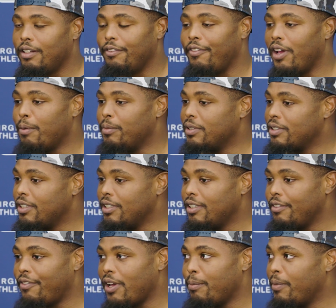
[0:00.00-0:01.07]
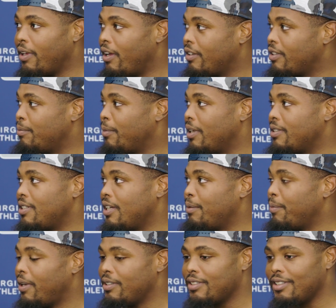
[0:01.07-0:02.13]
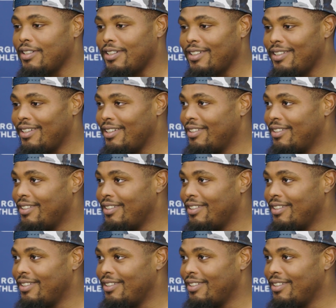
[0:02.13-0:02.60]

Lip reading: family's good, family healthy, my teammates good,